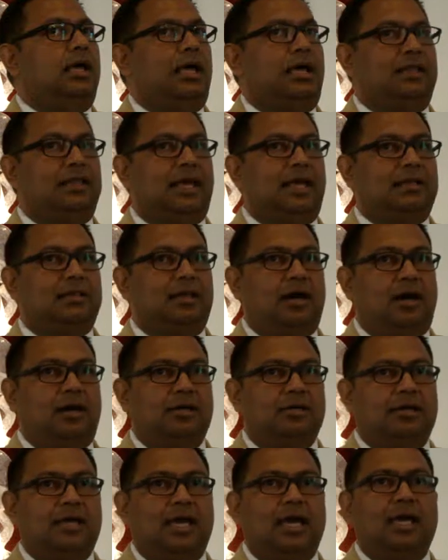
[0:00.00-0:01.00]
and that
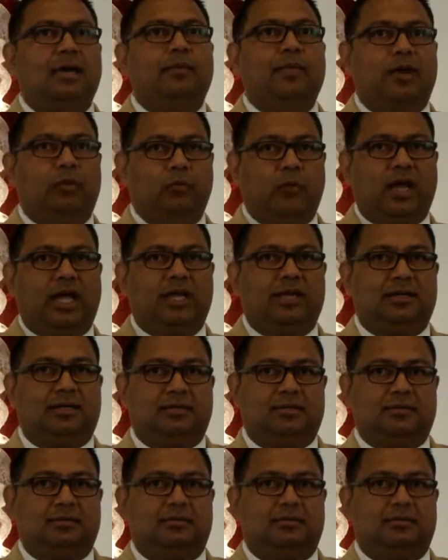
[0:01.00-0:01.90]
thought came and went,